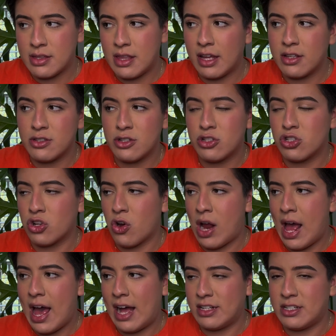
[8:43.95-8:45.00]
things to
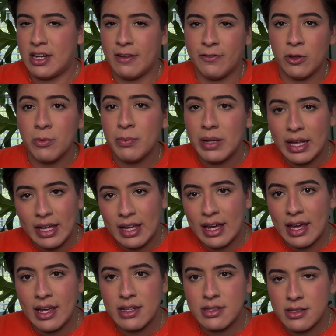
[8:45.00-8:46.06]
scratch, and a few
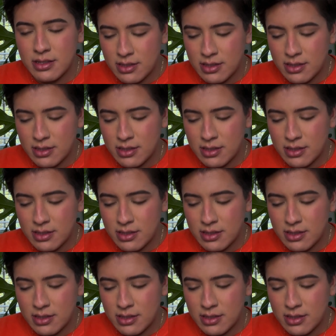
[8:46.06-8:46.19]
blankets.